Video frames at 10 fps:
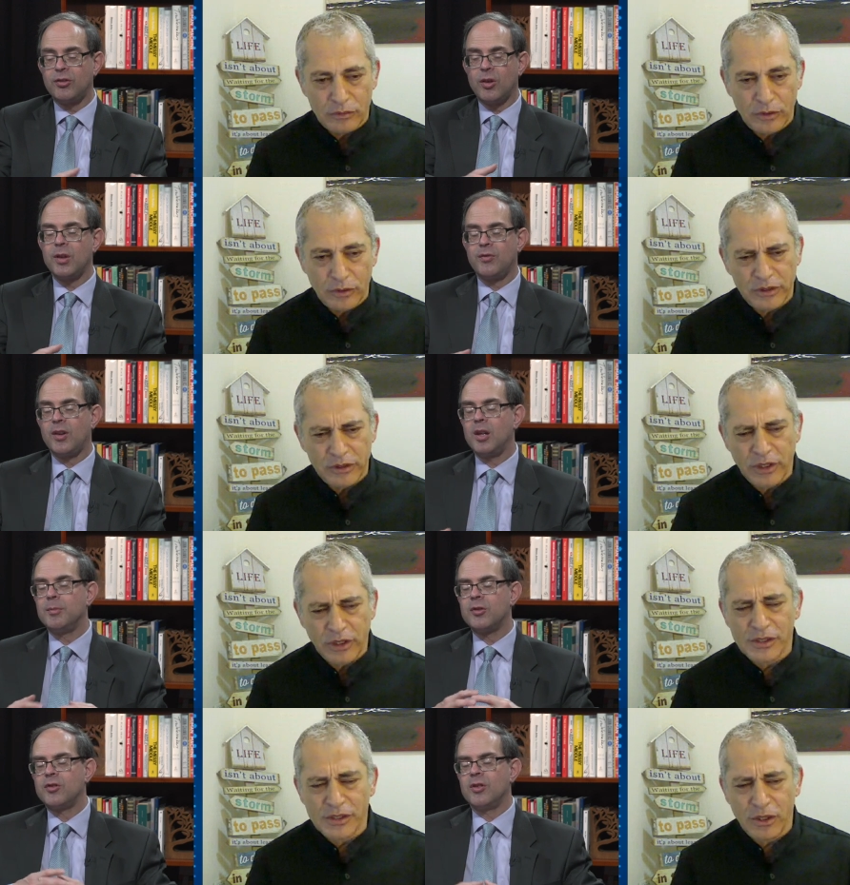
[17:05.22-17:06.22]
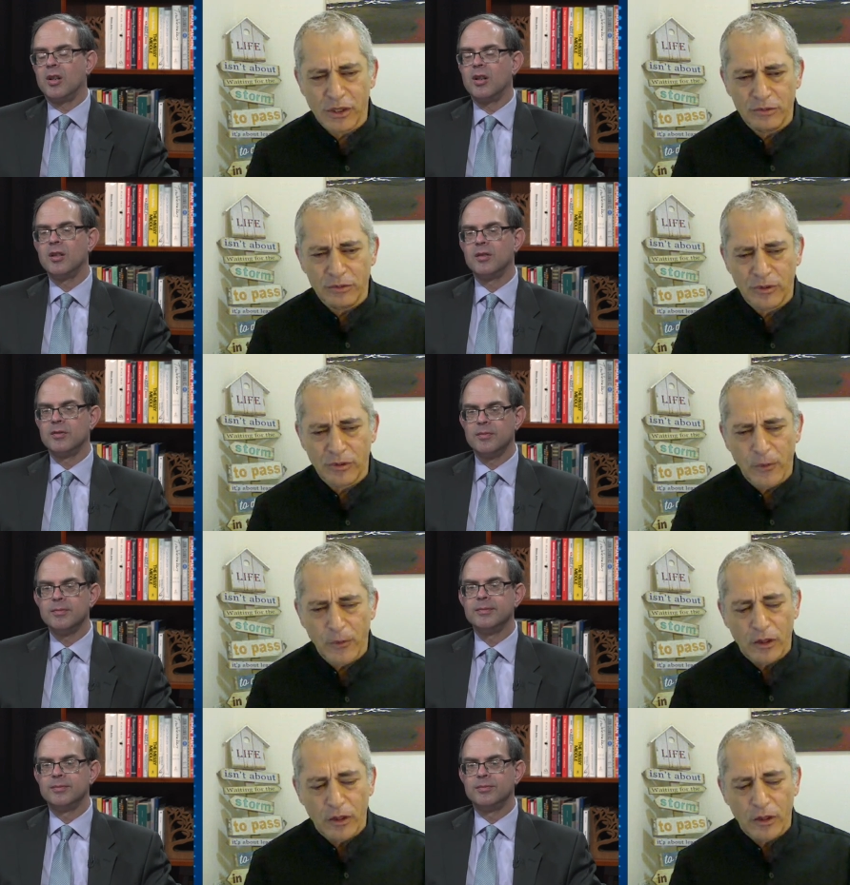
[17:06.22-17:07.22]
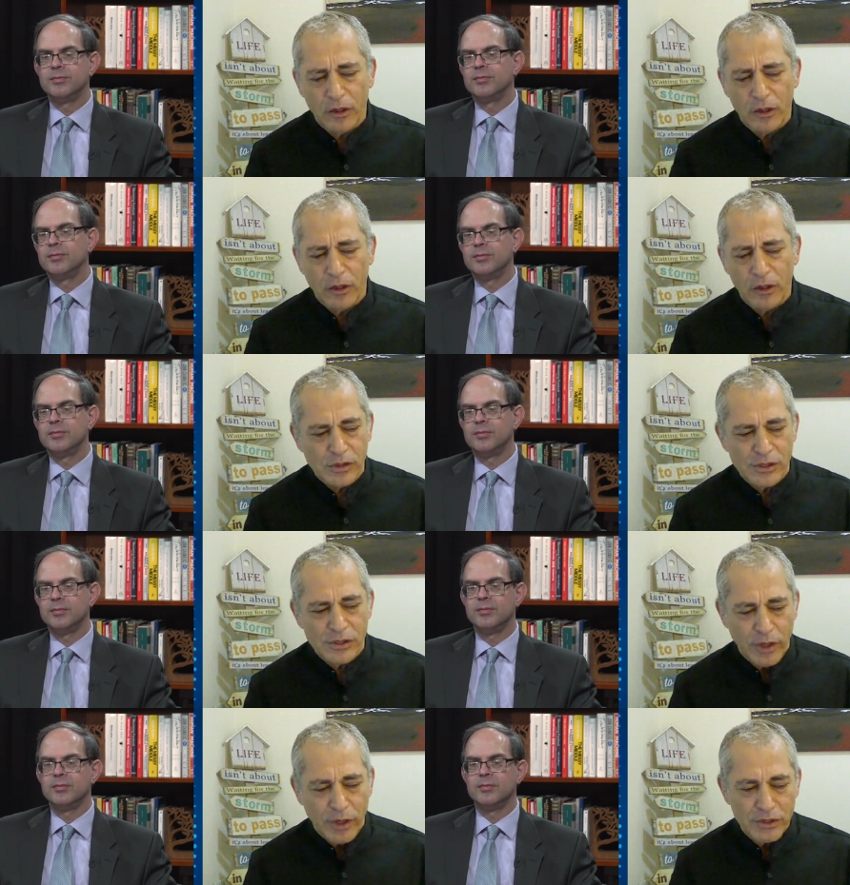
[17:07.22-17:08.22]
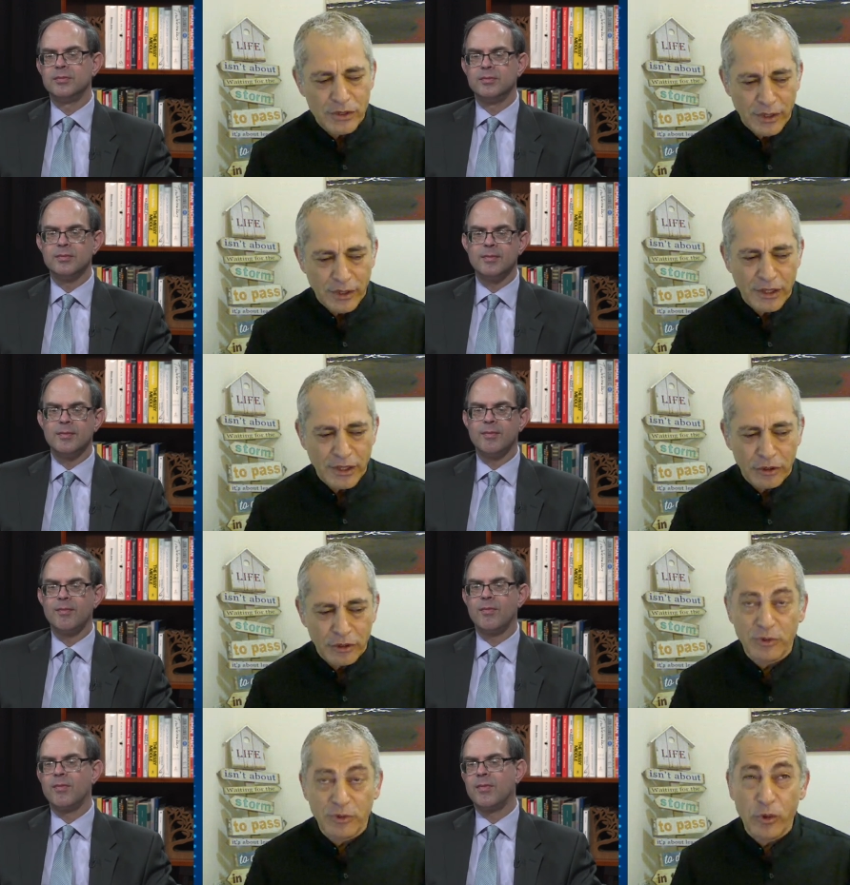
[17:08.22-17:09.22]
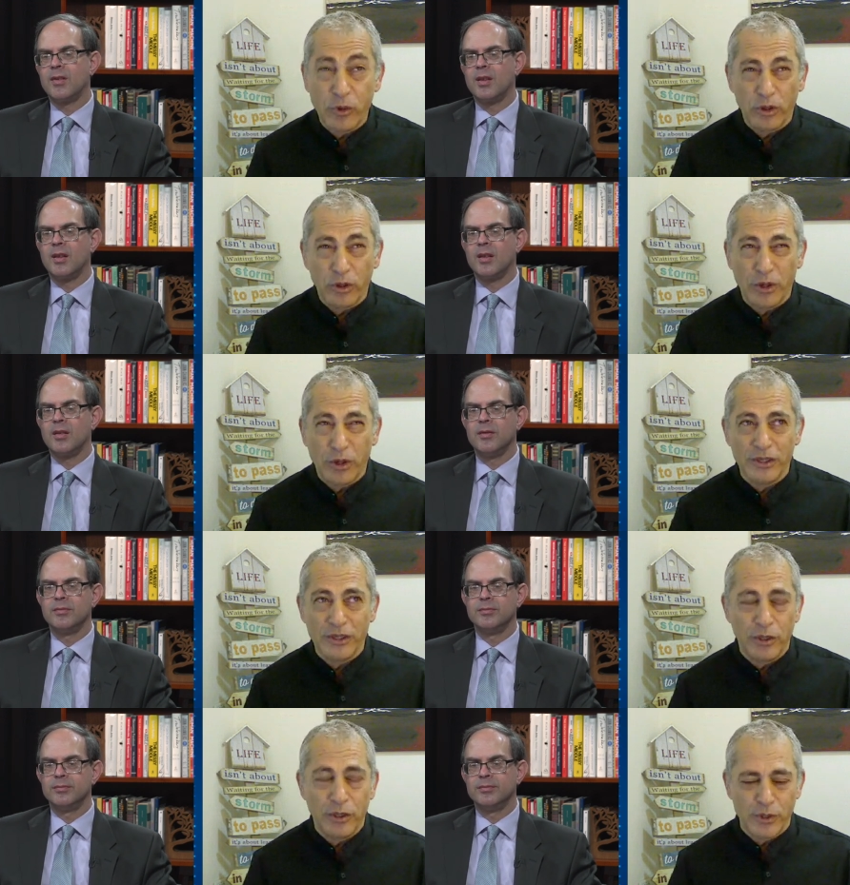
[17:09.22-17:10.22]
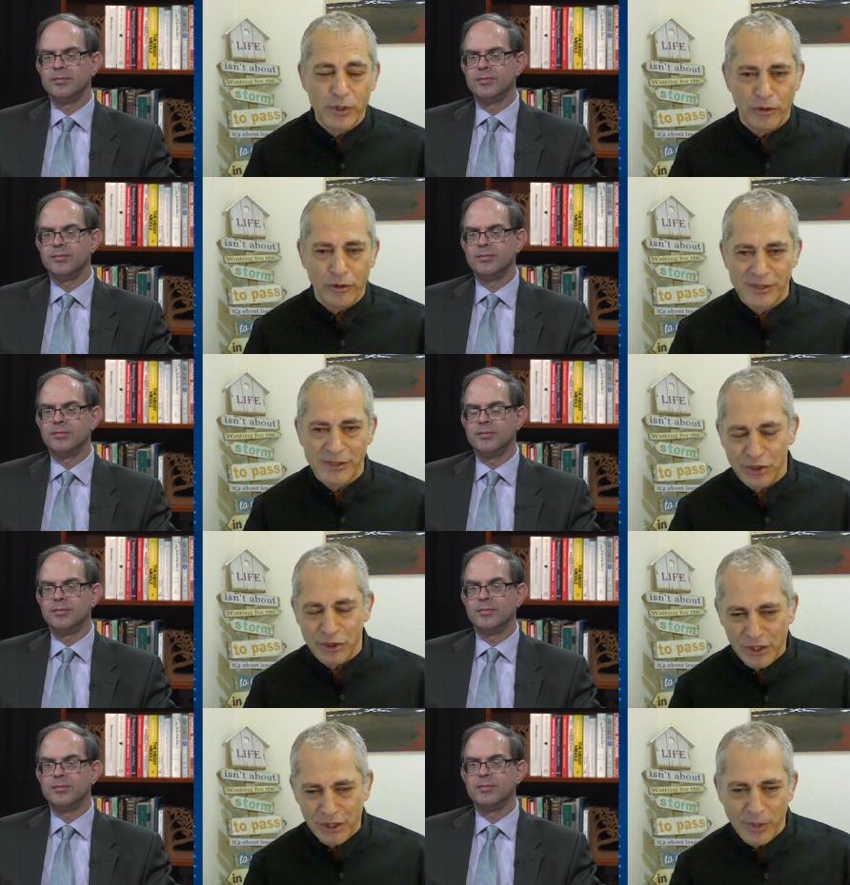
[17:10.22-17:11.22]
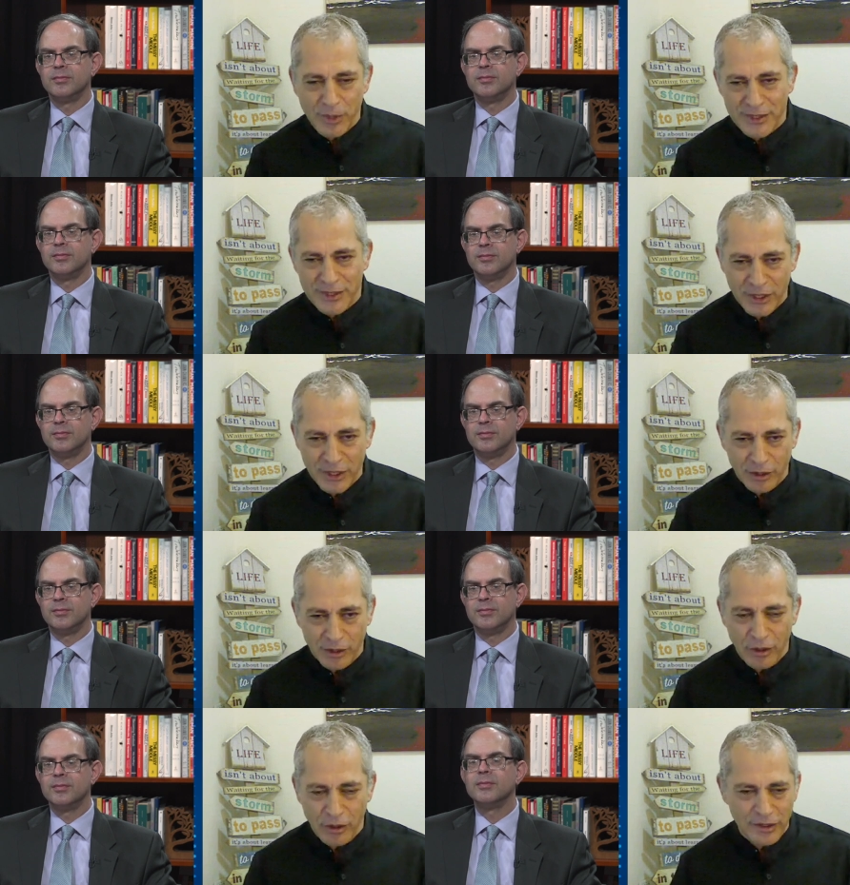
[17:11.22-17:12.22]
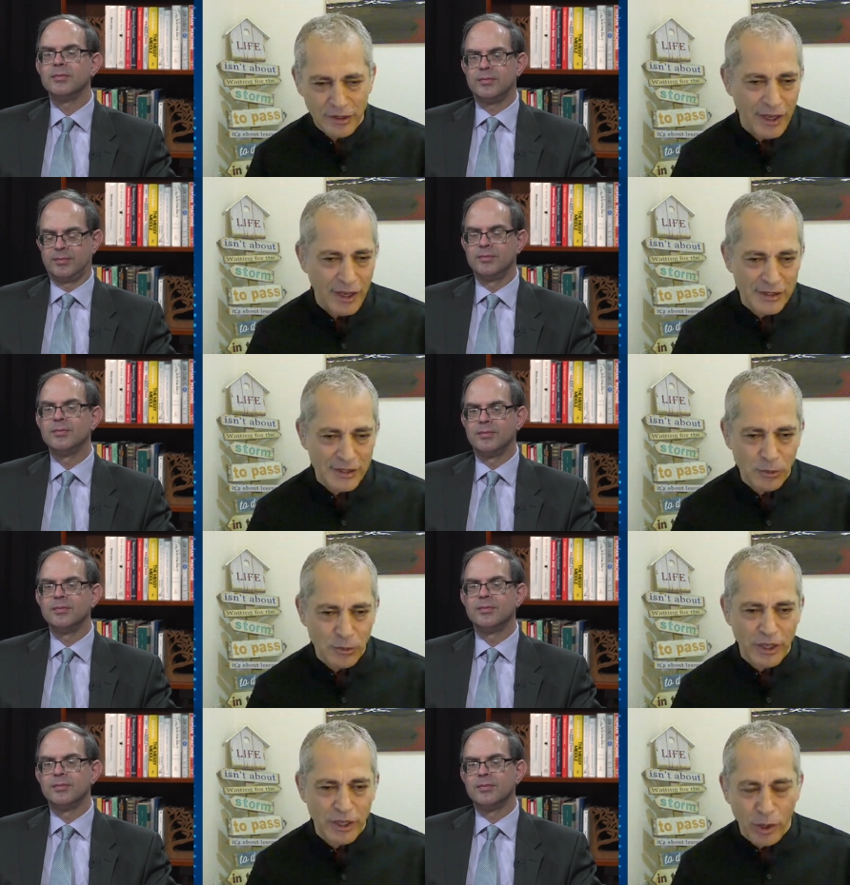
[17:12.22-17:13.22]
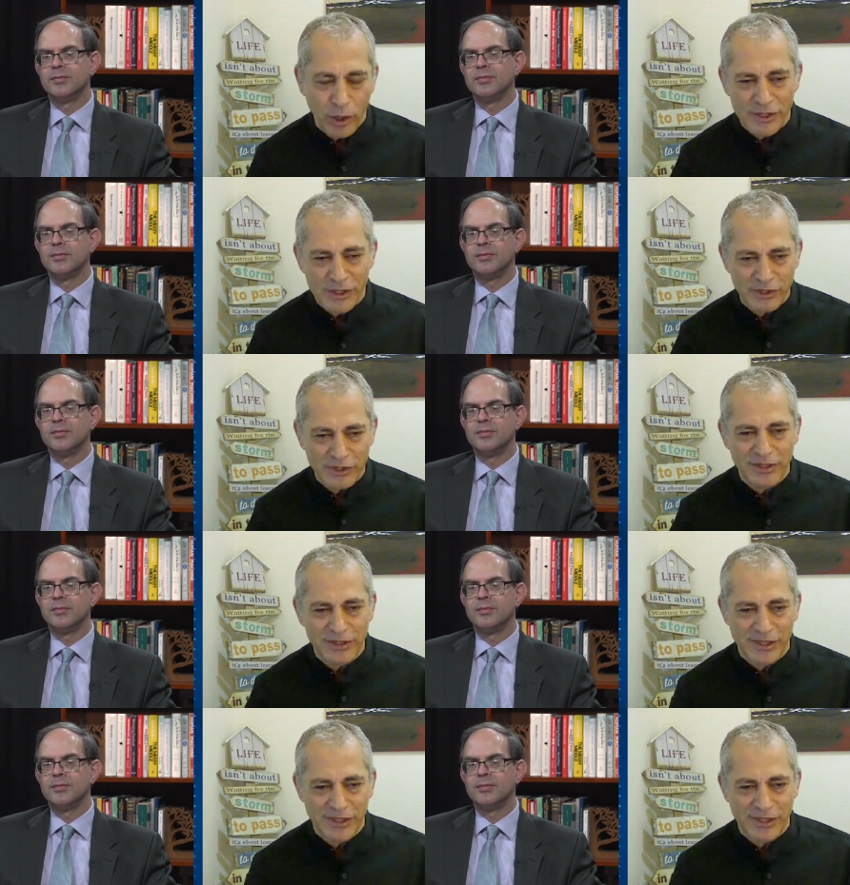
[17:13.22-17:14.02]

Speaker 1: is already fairly mature. No,
Speaker 2: no. so, so as I told you before, although we, you know we sort of change messaging along the lines, we always did